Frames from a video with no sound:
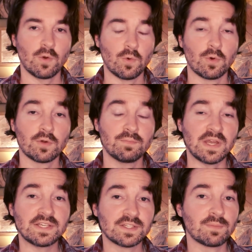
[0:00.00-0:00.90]
or
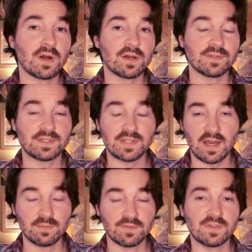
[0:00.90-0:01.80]
based upon the
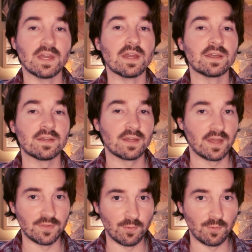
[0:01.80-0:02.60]
time of day and the